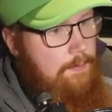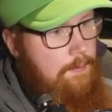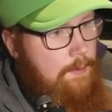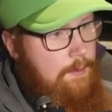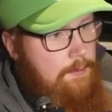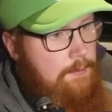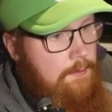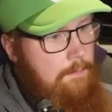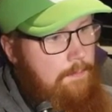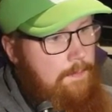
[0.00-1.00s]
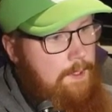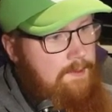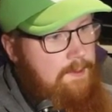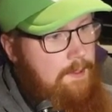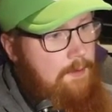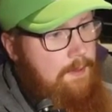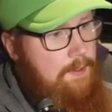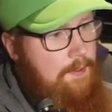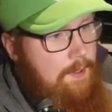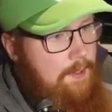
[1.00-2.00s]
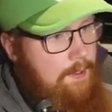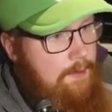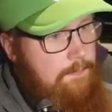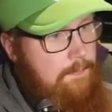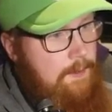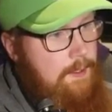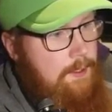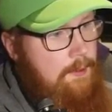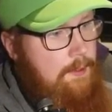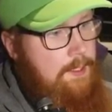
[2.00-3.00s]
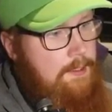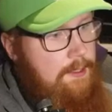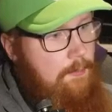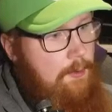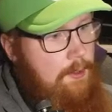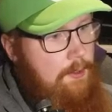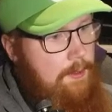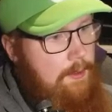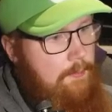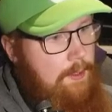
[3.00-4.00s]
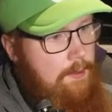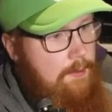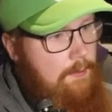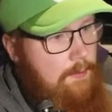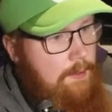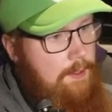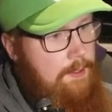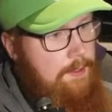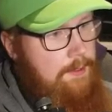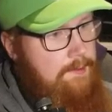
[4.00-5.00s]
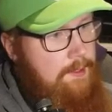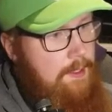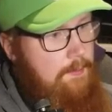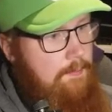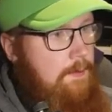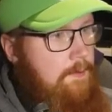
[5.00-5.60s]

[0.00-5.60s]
No rush. I still love that you can, like, like, you can actually walk around while crawling in this game.